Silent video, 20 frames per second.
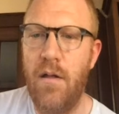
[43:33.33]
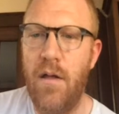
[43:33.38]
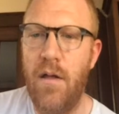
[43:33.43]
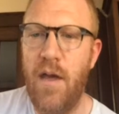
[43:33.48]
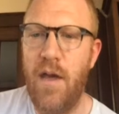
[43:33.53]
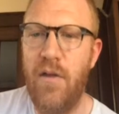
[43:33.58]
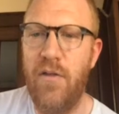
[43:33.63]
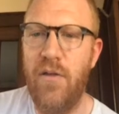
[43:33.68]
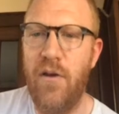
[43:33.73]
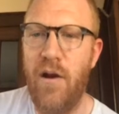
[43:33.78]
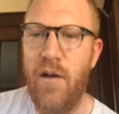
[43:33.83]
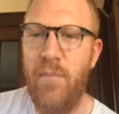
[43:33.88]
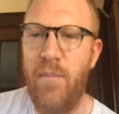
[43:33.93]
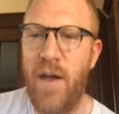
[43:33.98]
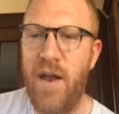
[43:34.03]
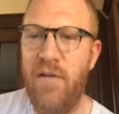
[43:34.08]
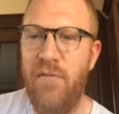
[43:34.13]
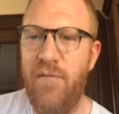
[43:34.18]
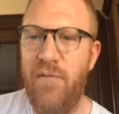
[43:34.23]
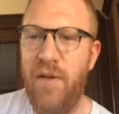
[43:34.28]
Is there a
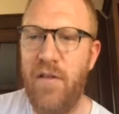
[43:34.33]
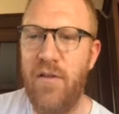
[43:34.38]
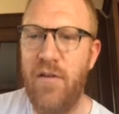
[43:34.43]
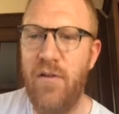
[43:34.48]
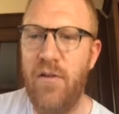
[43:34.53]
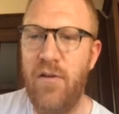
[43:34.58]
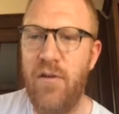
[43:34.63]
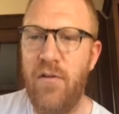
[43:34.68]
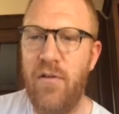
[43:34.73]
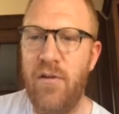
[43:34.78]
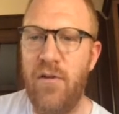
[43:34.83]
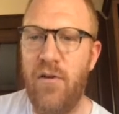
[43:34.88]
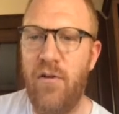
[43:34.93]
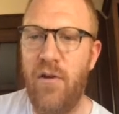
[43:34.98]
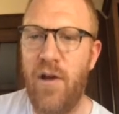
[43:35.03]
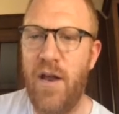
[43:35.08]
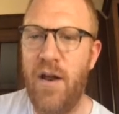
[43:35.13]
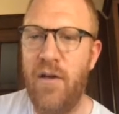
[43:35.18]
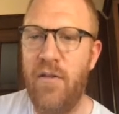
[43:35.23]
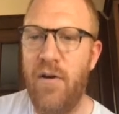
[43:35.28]
benefit to students
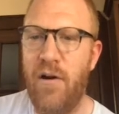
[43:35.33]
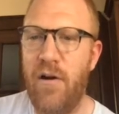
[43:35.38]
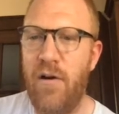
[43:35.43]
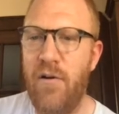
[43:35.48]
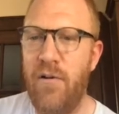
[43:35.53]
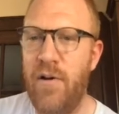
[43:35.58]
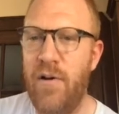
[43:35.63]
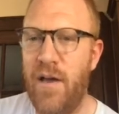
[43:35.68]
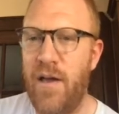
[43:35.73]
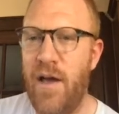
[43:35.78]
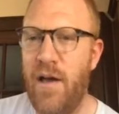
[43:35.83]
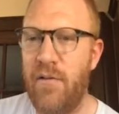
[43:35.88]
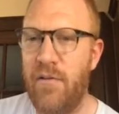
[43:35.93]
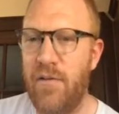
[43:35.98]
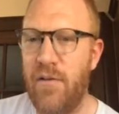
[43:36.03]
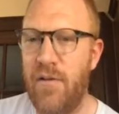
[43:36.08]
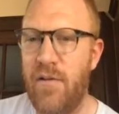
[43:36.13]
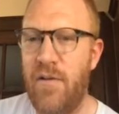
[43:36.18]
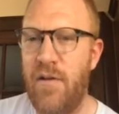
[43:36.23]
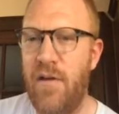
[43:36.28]
creating their own
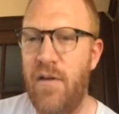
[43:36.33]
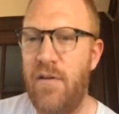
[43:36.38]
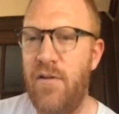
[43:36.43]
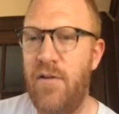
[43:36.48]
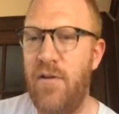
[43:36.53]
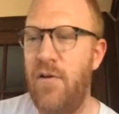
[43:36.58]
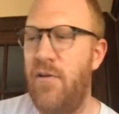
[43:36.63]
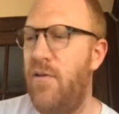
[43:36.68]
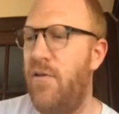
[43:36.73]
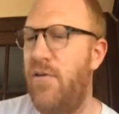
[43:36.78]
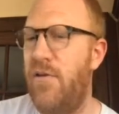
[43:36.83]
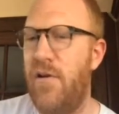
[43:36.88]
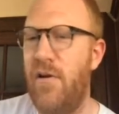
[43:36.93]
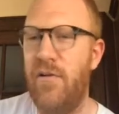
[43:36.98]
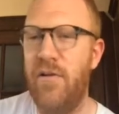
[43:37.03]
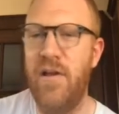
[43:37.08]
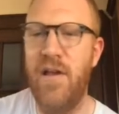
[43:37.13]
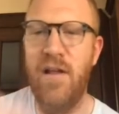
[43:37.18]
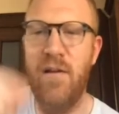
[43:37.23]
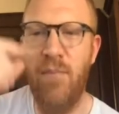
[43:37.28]
accounts? Students
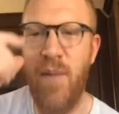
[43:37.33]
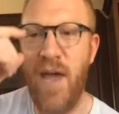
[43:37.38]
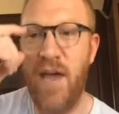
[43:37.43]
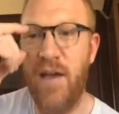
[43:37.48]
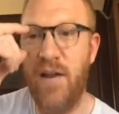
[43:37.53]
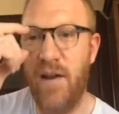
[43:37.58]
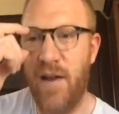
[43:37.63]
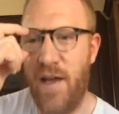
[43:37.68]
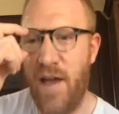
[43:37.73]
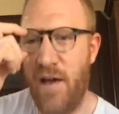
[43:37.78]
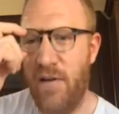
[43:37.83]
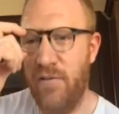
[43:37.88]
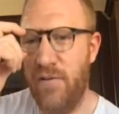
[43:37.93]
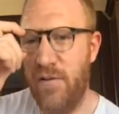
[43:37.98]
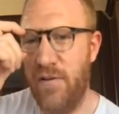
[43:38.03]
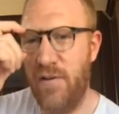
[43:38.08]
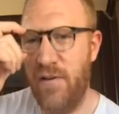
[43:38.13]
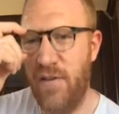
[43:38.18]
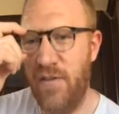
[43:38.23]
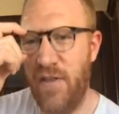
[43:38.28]
don't need to make an
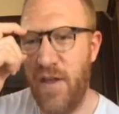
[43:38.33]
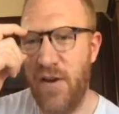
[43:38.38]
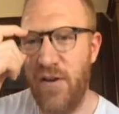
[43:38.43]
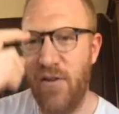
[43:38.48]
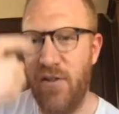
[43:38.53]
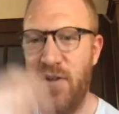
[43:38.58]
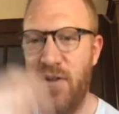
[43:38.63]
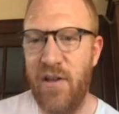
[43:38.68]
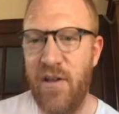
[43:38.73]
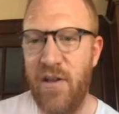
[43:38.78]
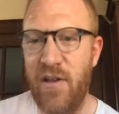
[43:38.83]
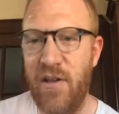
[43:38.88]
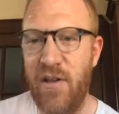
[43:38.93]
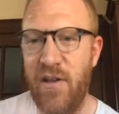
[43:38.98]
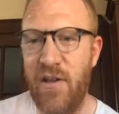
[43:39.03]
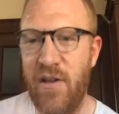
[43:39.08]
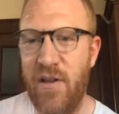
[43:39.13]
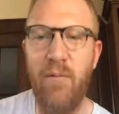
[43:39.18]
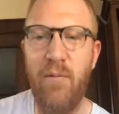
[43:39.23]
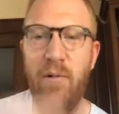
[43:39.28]
account. They just need to be
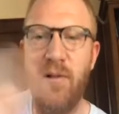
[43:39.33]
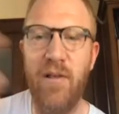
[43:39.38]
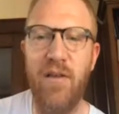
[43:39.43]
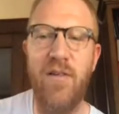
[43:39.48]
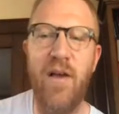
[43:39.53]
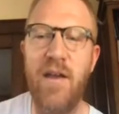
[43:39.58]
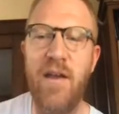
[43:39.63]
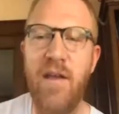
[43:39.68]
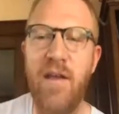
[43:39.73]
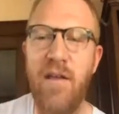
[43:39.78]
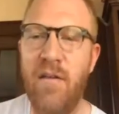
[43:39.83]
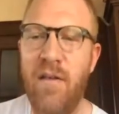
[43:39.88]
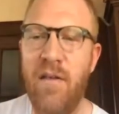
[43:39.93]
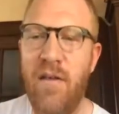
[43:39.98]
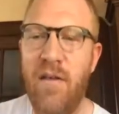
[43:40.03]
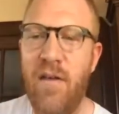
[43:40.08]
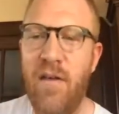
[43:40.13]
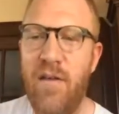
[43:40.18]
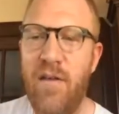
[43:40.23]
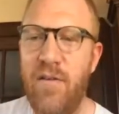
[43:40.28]
able to sign
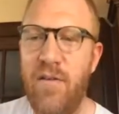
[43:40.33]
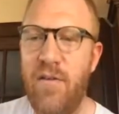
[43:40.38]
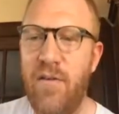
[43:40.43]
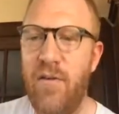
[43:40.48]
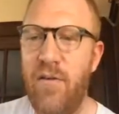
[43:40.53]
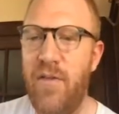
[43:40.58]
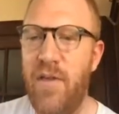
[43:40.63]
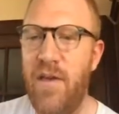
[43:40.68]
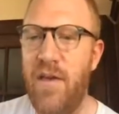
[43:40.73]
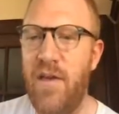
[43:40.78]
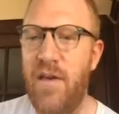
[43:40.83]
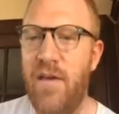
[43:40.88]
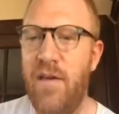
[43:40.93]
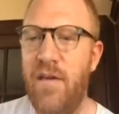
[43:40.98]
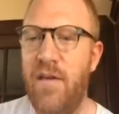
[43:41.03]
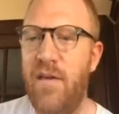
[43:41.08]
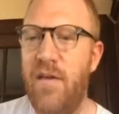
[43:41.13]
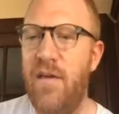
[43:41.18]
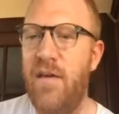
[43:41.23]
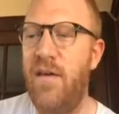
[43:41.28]
in to
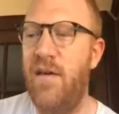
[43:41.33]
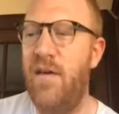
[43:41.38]
the